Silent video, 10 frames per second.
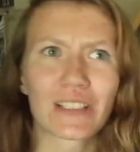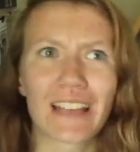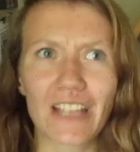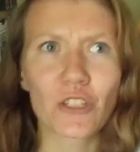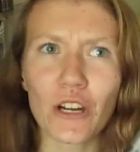
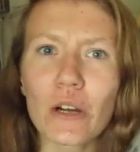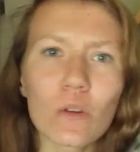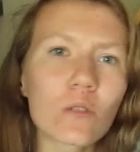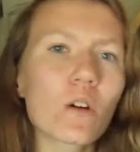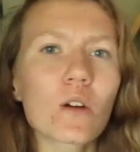set during
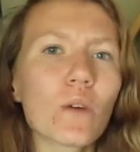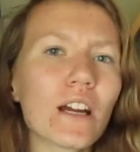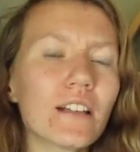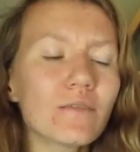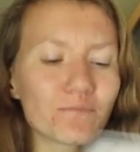World War
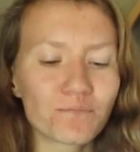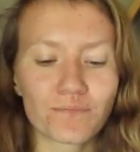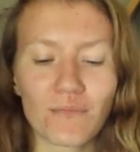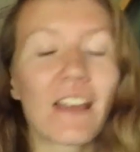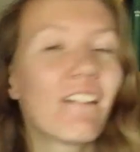I.
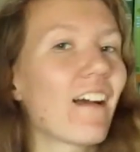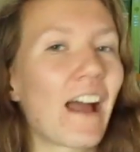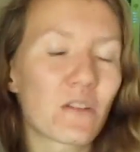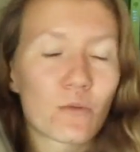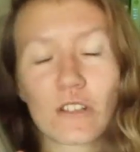
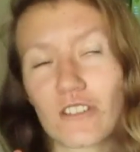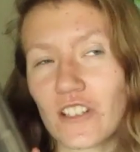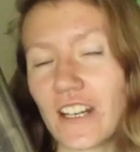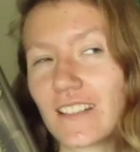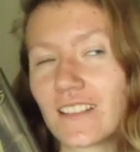I
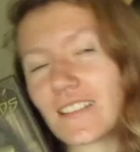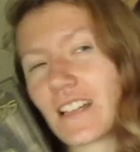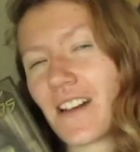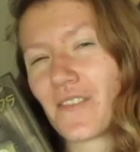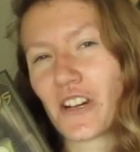recreated this
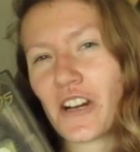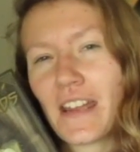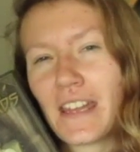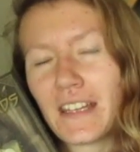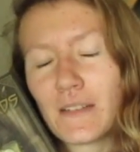cover
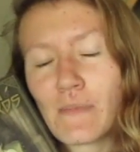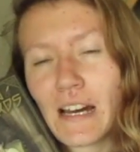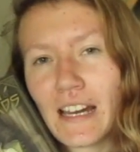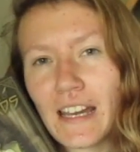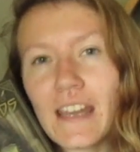in
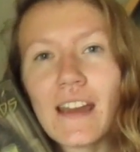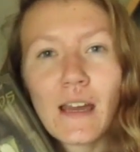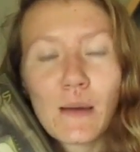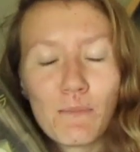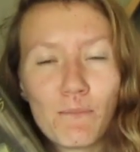my
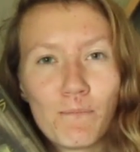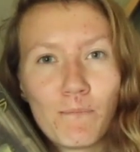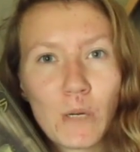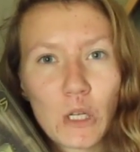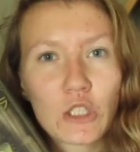
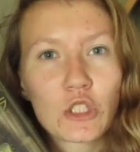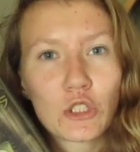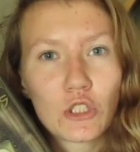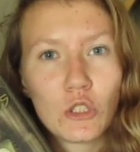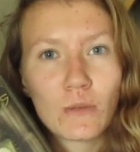
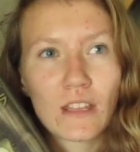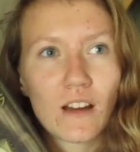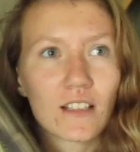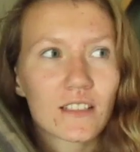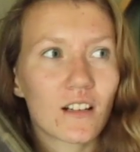
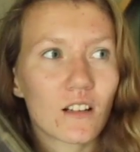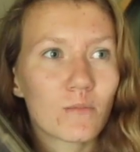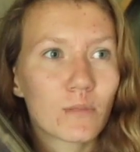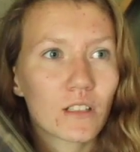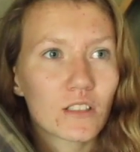BookTube-a-thon. It's not
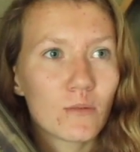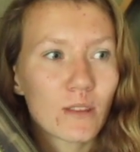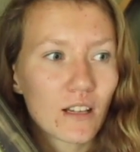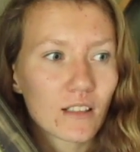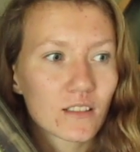called
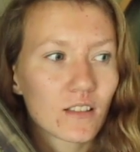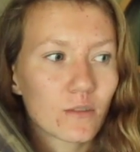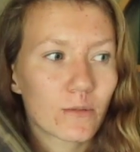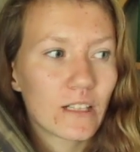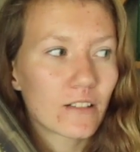BookTube-a-thon, it's called
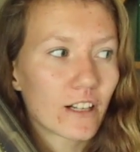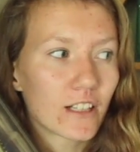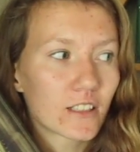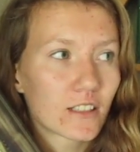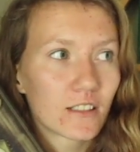the Reading
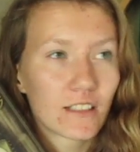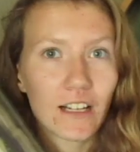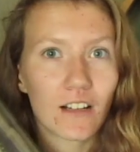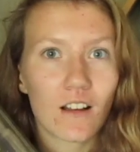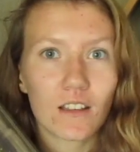Rush. Did
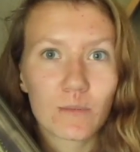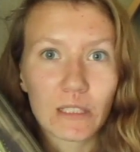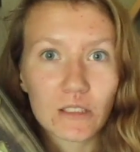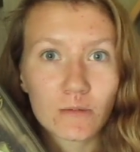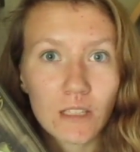I call it the
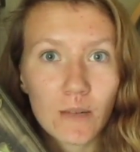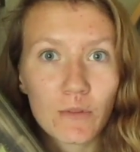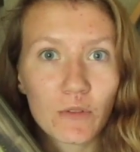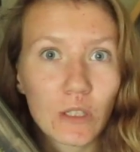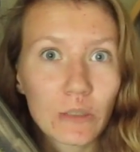BookTube-a-thon
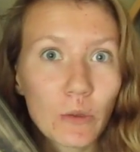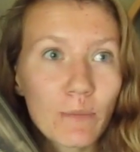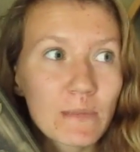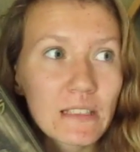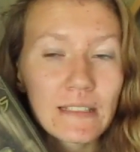before?
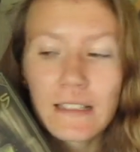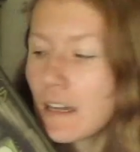Whoops.